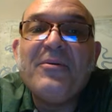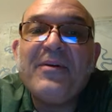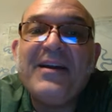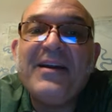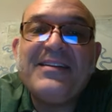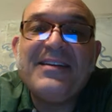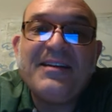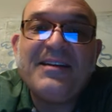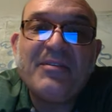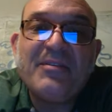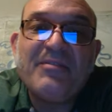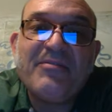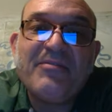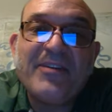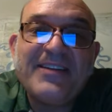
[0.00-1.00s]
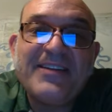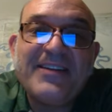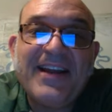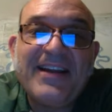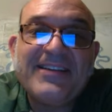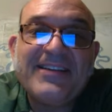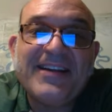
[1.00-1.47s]
Residents with a French
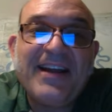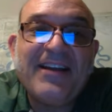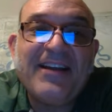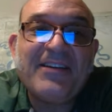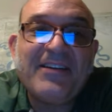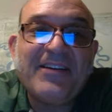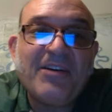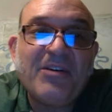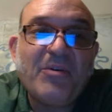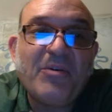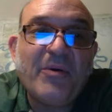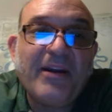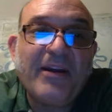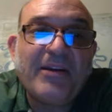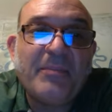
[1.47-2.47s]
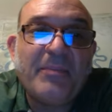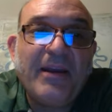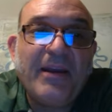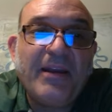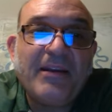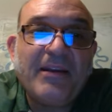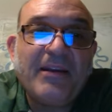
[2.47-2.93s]
nationality are required to
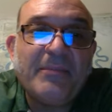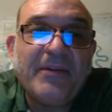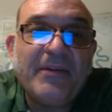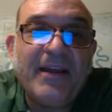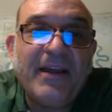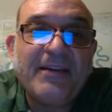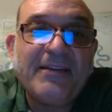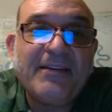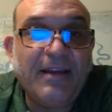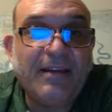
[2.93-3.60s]
pay income tax.